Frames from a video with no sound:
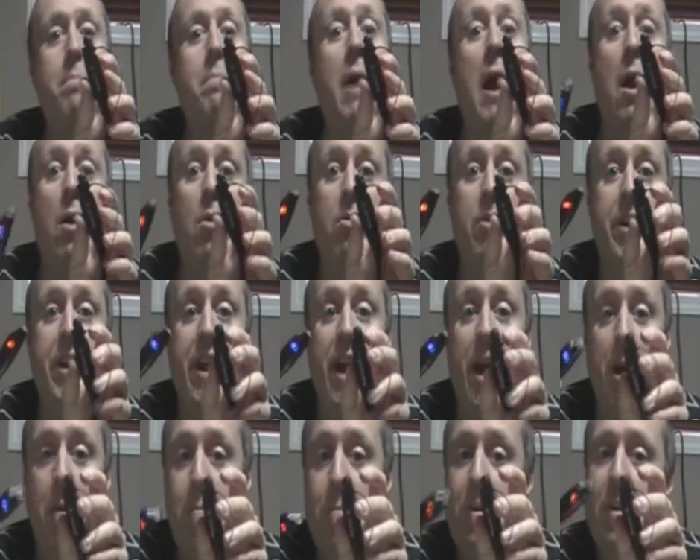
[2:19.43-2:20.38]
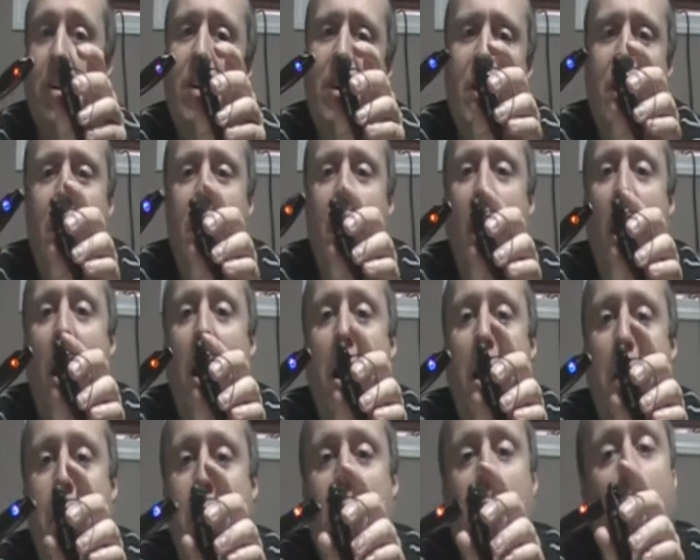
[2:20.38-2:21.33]
powering up
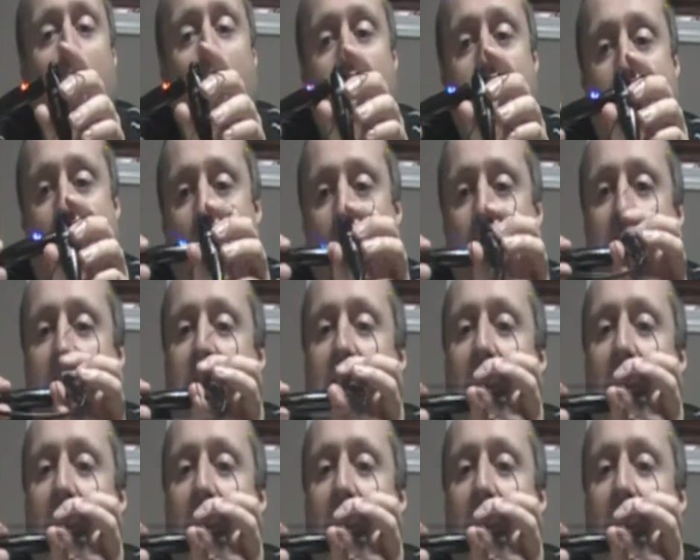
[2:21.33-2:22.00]
or powering